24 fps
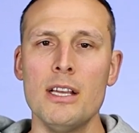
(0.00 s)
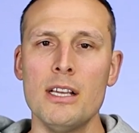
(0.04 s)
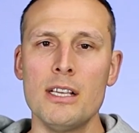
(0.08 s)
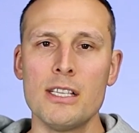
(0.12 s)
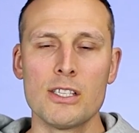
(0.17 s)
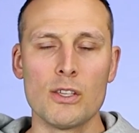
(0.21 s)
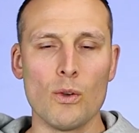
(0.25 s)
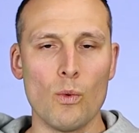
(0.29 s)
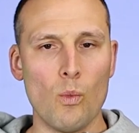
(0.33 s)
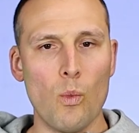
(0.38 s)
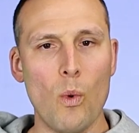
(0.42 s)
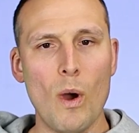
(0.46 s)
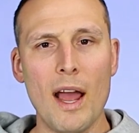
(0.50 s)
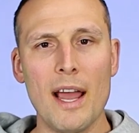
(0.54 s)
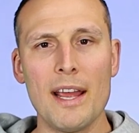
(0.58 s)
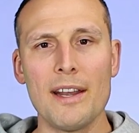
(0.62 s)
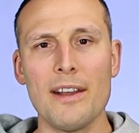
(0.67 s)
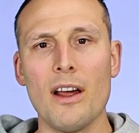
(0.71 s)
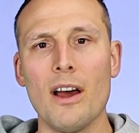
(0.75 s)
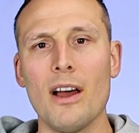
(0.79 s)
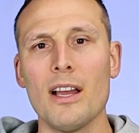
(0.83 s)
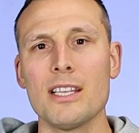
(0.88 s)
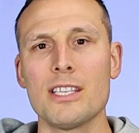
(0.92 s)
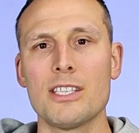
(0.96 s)
So why
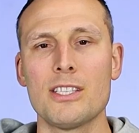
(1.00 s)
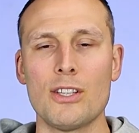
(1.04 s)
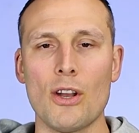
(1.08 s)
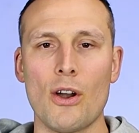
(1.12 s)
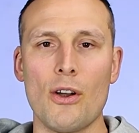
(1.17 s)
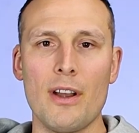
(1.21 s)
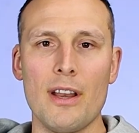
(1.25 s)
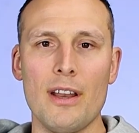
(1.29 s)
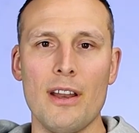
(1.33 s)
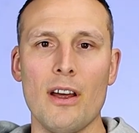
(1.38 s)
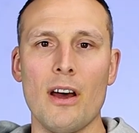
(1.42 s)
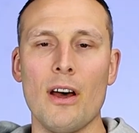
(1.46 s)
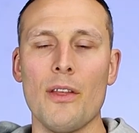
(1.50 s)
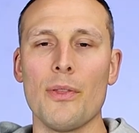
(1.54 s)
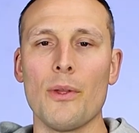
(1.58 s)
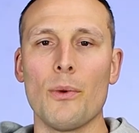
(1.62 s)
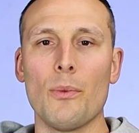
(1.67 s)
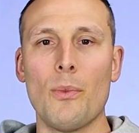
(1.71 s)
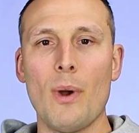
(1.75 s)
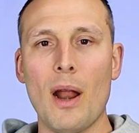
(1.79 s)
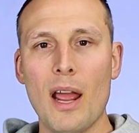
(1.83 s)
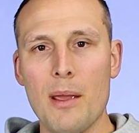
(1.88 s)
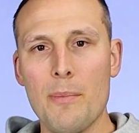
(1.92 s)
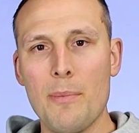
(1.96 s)
not start it on the
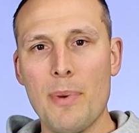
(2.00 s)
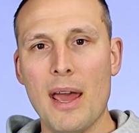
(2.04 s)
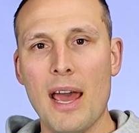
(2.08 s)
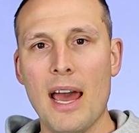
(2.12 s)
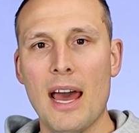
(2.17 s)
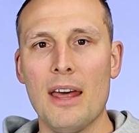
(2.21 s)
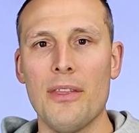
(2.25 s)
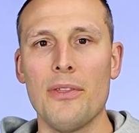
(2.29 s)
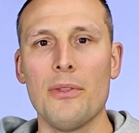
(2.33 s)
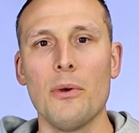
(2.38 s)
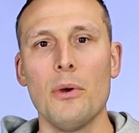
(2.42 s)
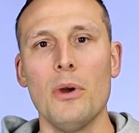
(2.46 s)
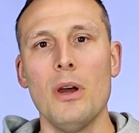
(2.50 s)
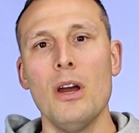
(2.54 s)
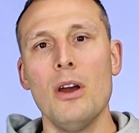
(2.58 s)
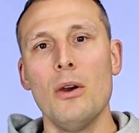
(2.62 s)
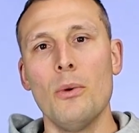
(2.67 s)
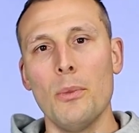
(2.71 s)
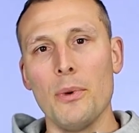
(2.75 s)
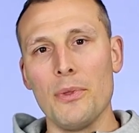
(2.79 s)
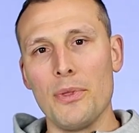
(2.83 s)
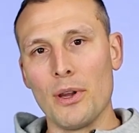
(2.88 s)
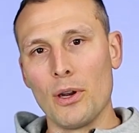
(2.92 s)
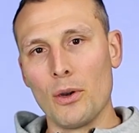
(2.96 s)
right path
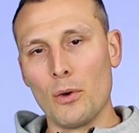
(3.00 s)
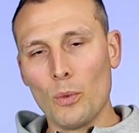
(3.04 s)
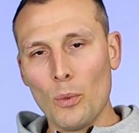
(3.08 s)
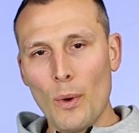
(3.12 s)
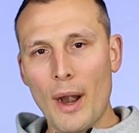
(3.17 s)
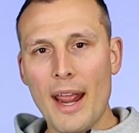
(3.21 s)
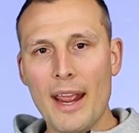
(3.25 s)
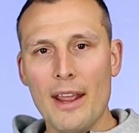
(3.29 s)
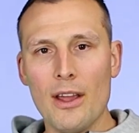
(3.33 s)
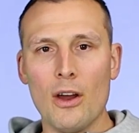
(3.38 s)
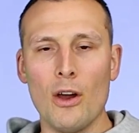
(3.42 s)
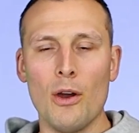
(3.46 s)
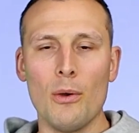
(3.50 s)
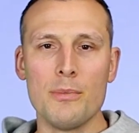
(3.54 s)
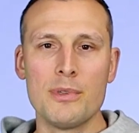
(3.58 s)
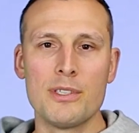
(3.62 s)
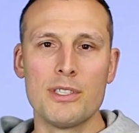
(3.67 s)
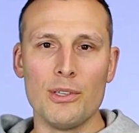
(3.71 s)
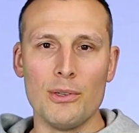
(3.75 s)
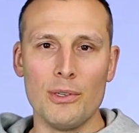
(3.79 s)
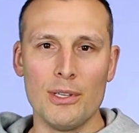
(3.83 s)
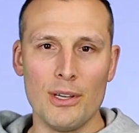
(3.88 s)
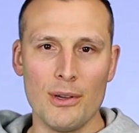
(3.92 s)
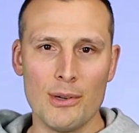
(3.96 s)
with a great home
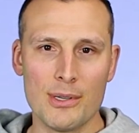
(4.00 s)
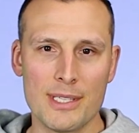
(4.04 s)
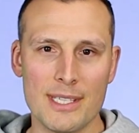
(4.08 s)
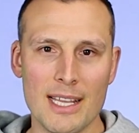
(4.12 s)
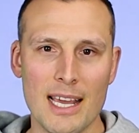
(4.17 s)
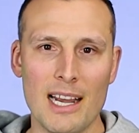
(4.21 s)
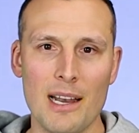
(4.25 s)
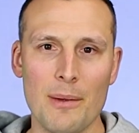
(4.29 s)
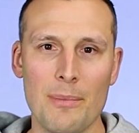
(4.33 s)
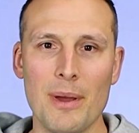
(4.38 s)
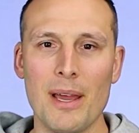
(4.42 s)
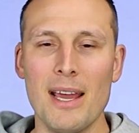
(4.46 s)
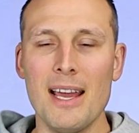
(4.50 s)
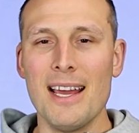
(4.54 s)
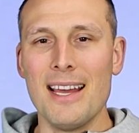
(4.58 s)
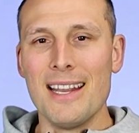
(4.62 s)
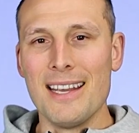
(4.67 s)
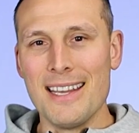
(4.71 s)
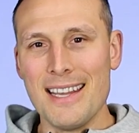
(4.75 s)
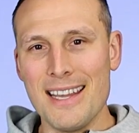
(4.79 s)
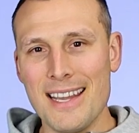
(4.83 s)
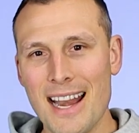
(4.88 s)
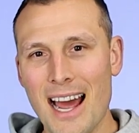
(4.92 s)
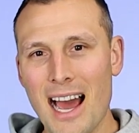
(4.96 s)
studio setup,
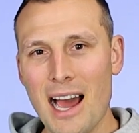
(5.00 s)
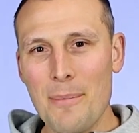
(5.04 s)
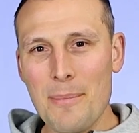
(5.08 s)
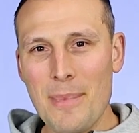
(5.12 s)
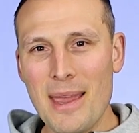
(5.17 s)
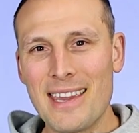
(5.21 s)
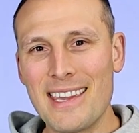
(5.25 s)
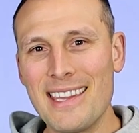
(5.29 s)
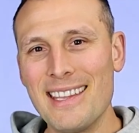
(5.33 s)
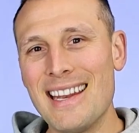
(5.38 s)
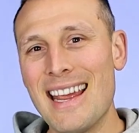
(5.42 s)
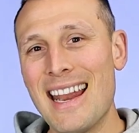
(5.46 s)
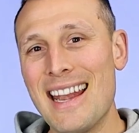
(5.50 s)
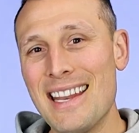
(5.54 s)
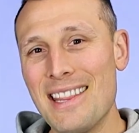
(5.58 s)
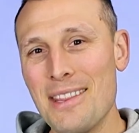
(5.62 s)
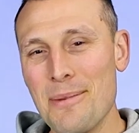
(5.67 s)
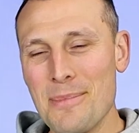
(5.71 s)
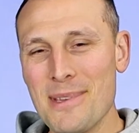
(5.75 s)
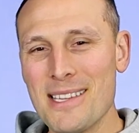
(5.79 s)
not making any of the